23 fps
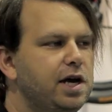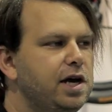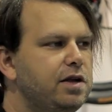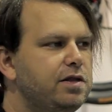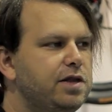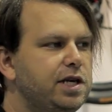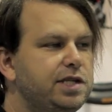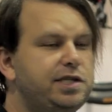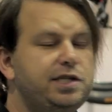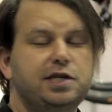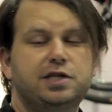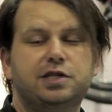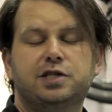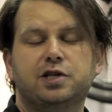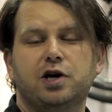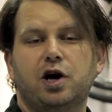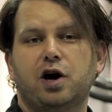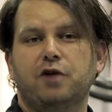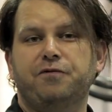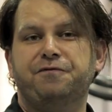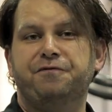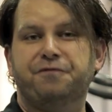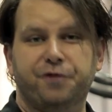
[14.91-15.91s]
This is
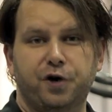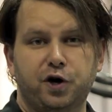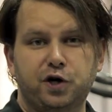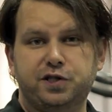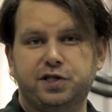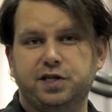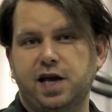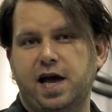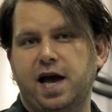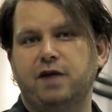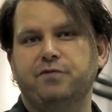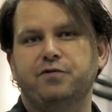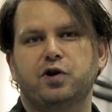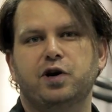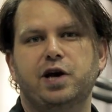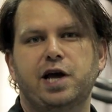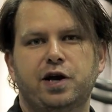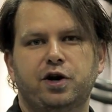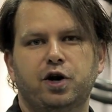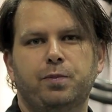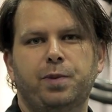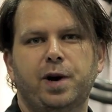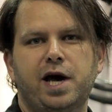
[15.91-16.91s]
our first ever
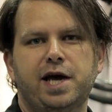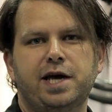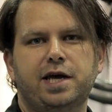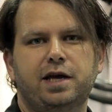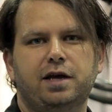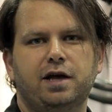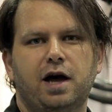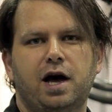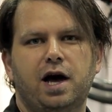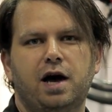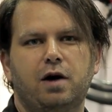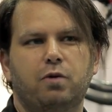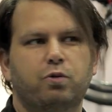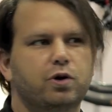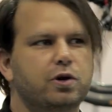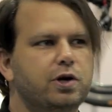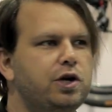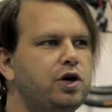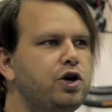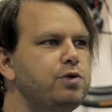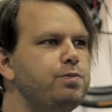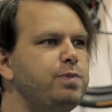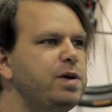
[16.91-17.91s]
Interbike. We
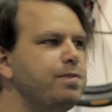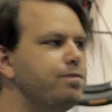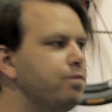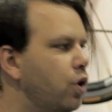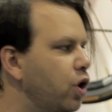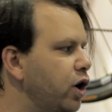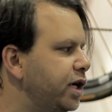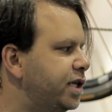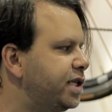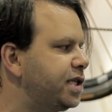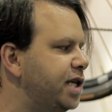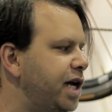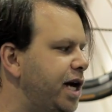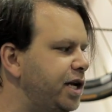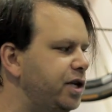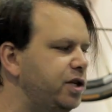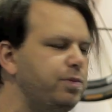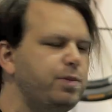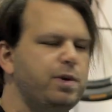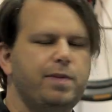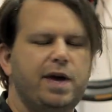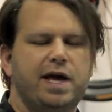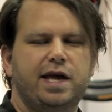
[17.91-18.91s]
couldn't be more excited
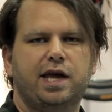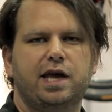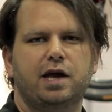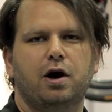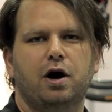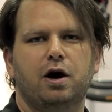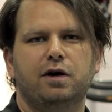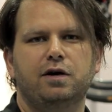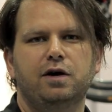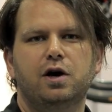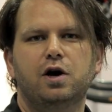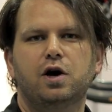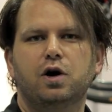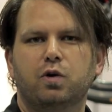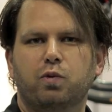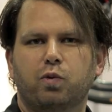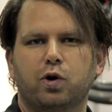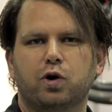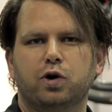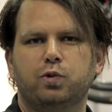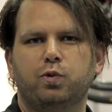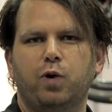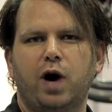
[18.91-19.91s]
to be making our
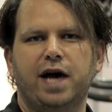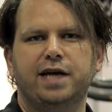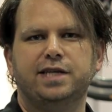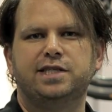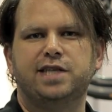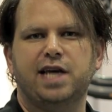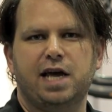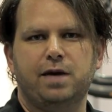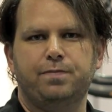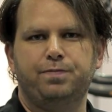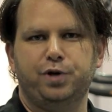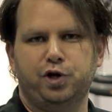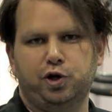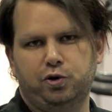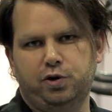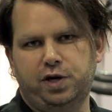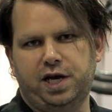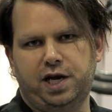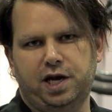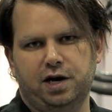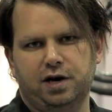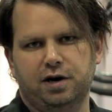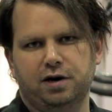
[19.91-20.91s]
worldwide debut
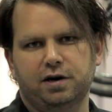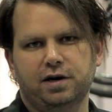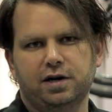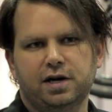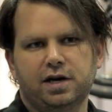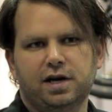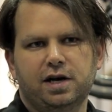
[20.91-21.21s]
here.